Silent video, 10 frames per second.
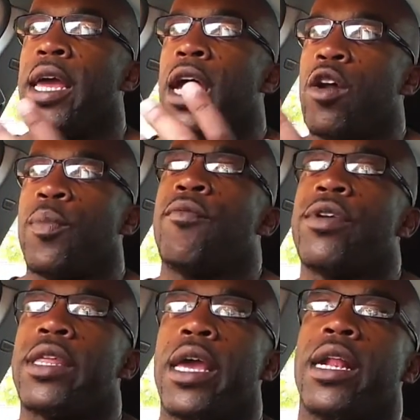It would have been
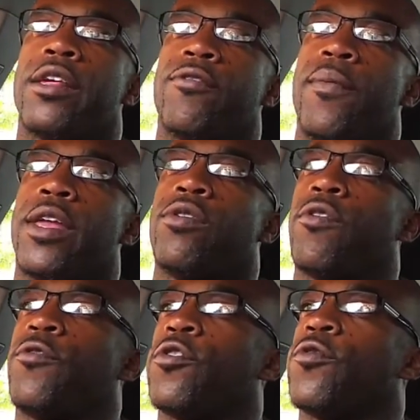ridiculous for me
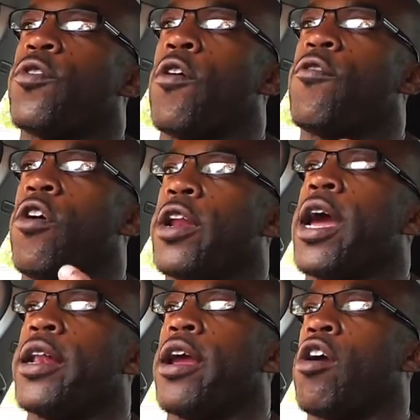to have gone
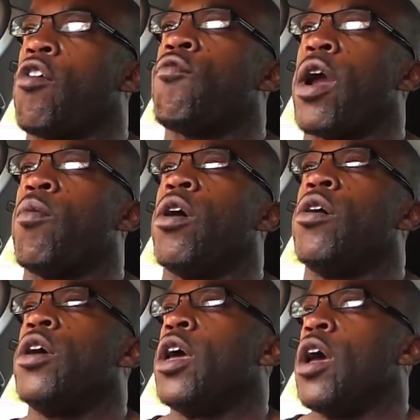out there and gone, right, well,